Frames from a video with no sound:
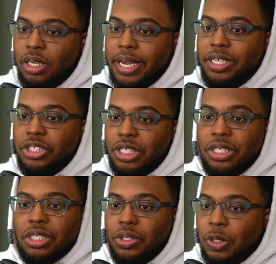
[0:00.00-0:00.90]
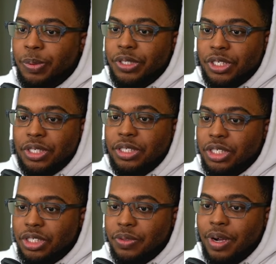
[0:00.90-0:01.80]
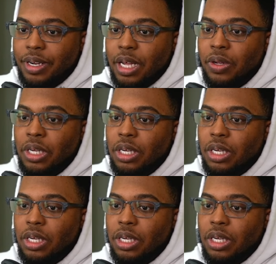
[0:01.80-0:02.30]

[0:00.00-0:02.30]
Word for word: And she's still in the position that she's in right now.